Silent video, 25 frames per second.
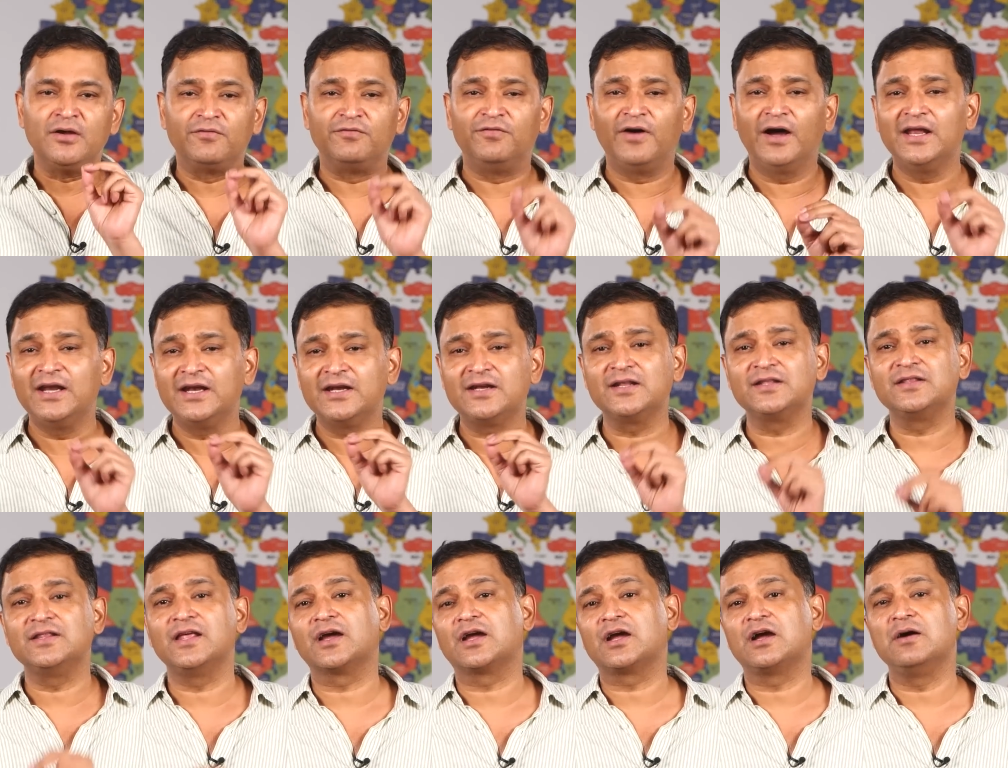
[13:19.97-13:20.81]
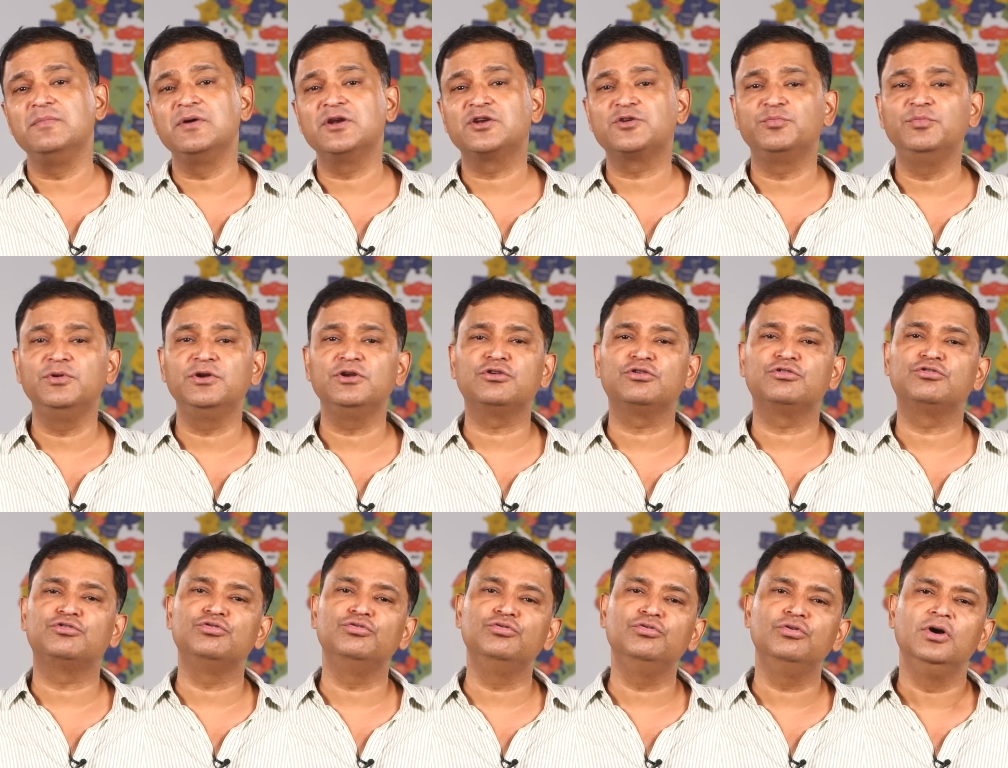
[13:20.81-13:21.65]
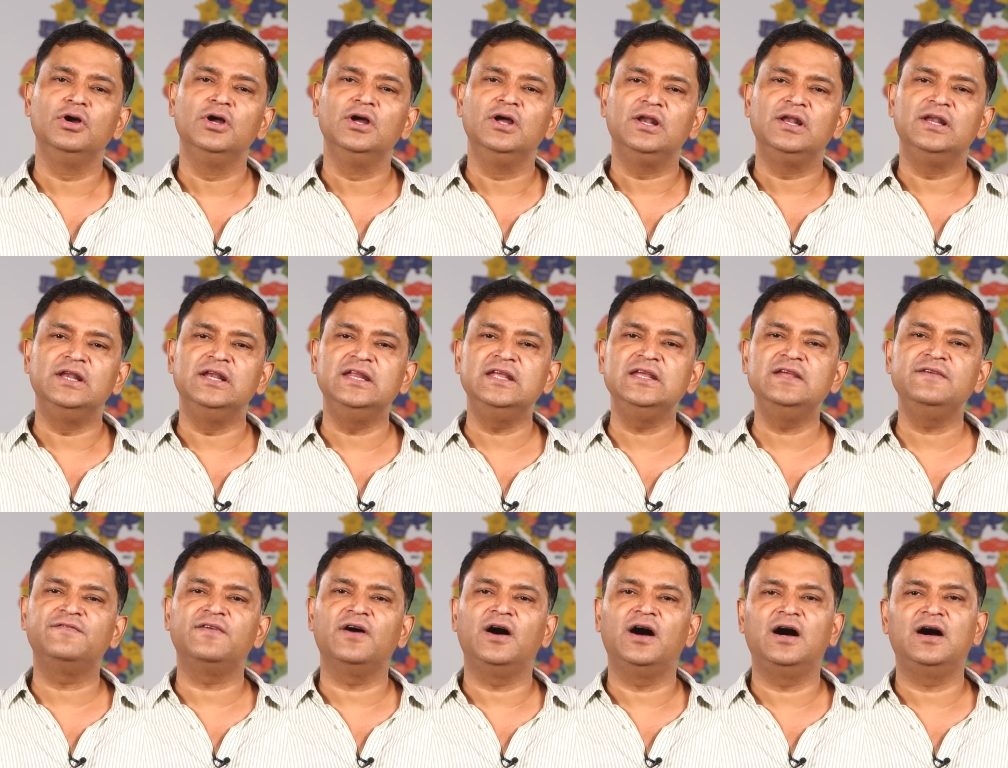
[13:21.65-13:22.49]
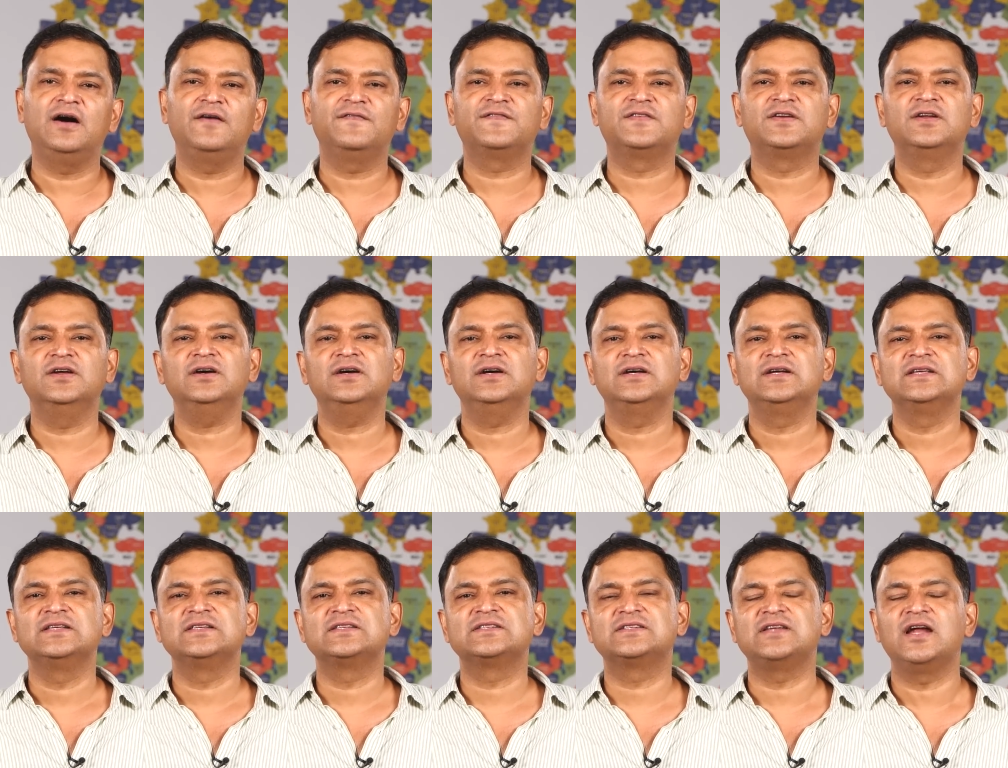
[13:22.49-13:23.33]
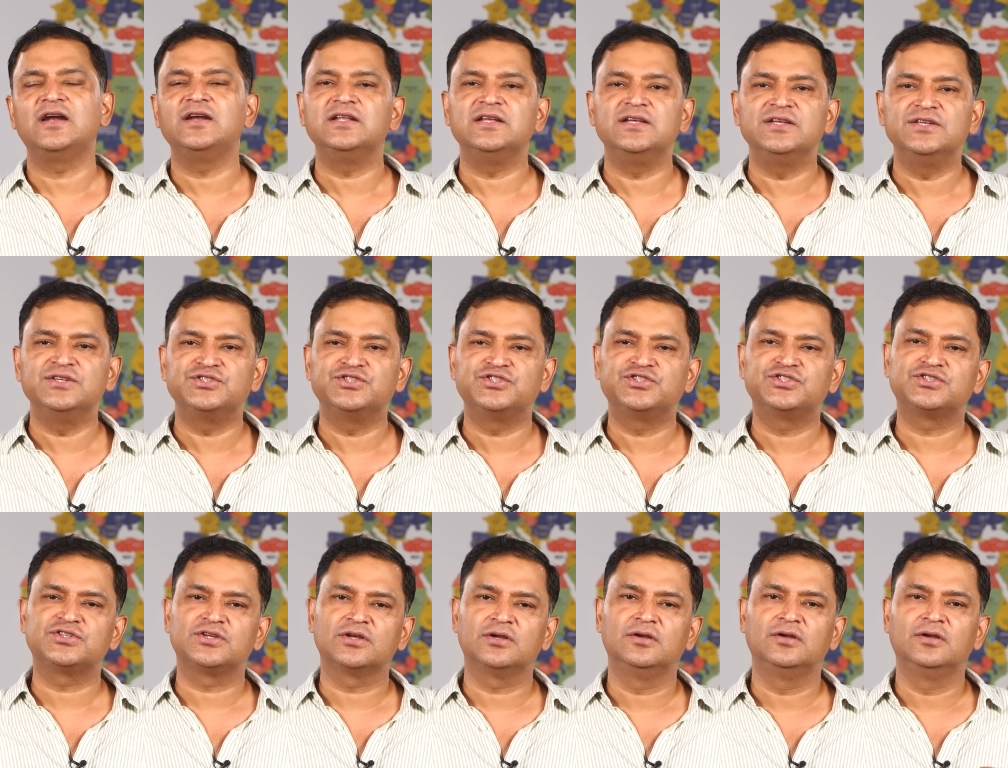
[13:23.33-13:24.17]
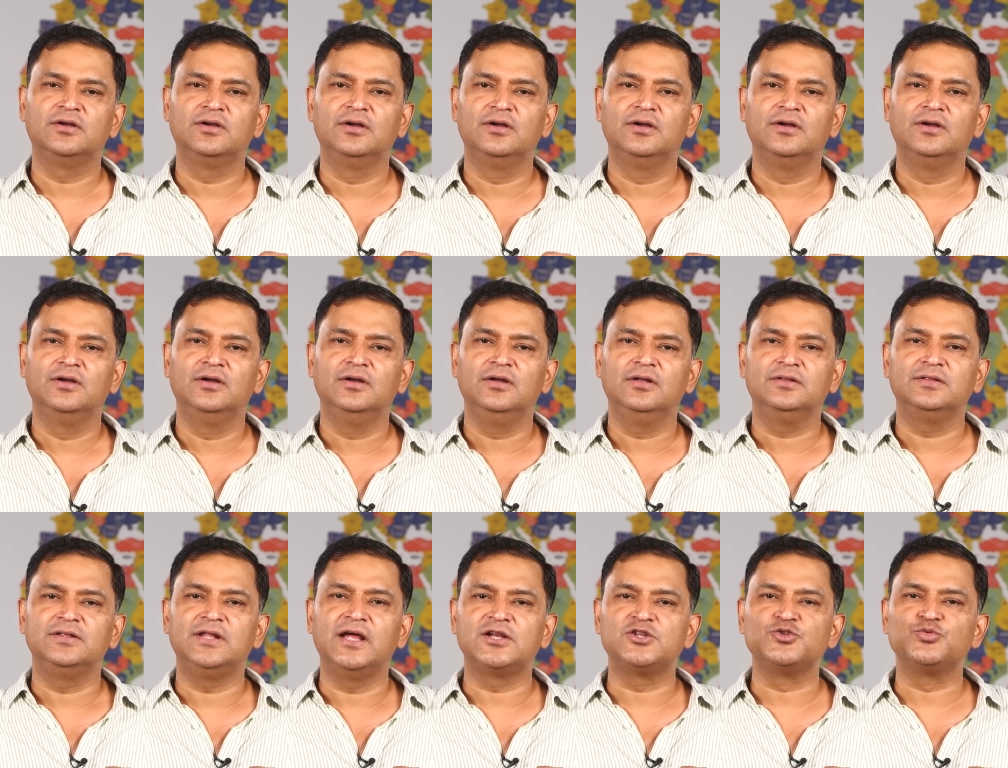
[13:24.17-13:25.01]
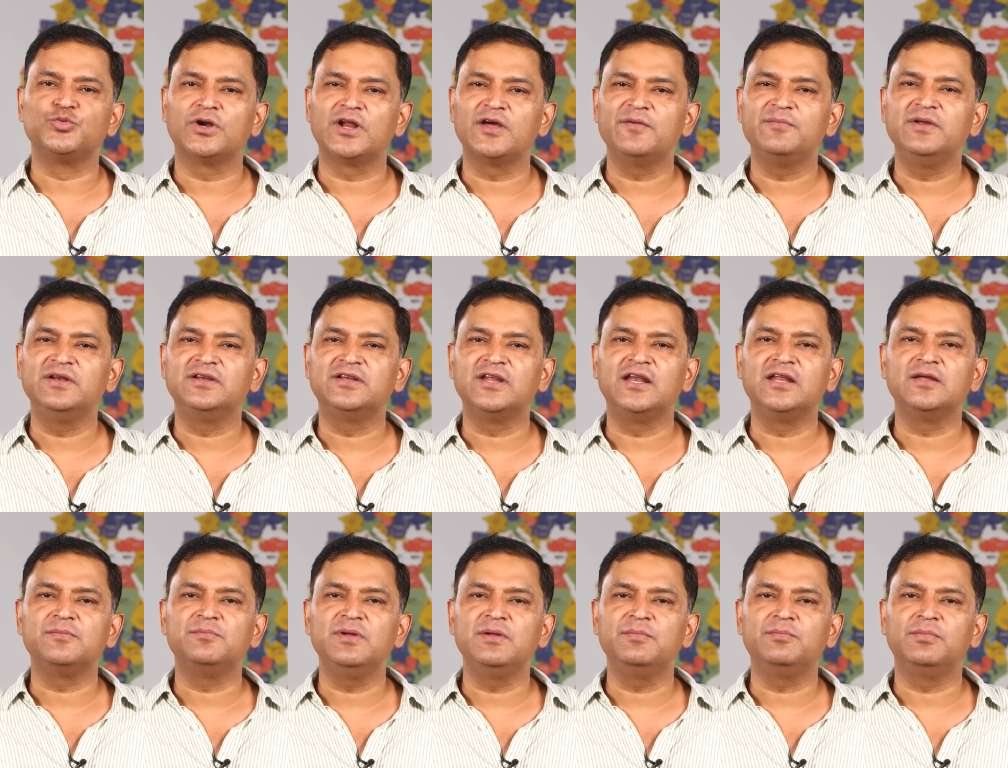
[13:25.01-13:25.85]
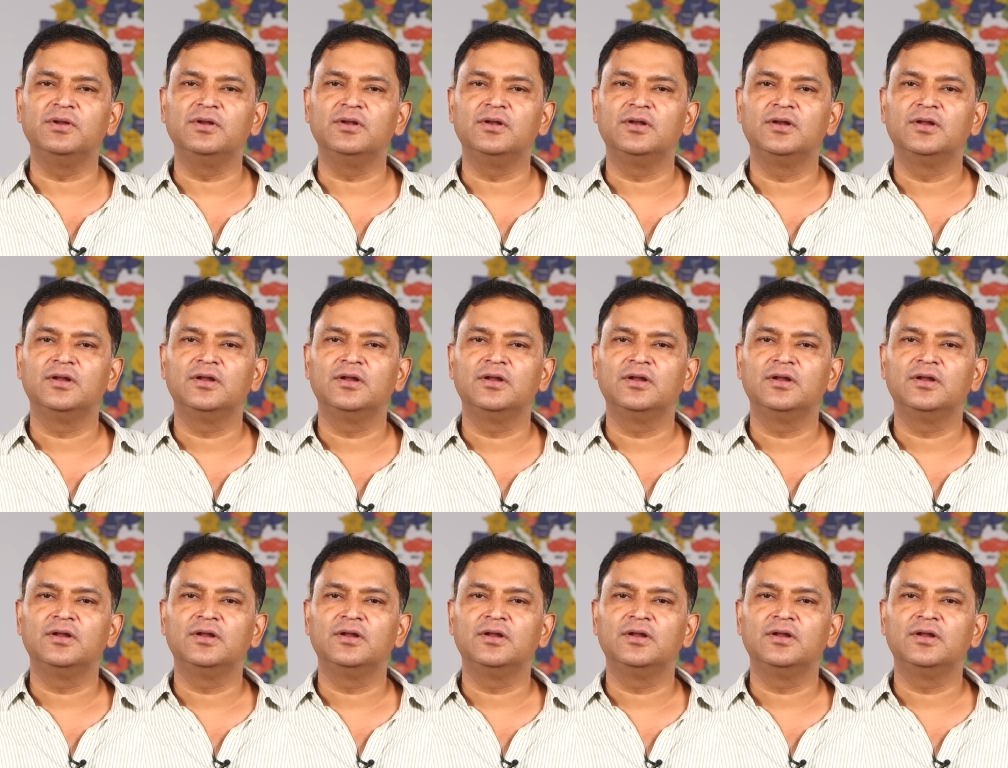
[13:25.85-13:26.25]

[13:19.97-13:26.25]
violating their commitment to leave after studies. That is what I've been telling people.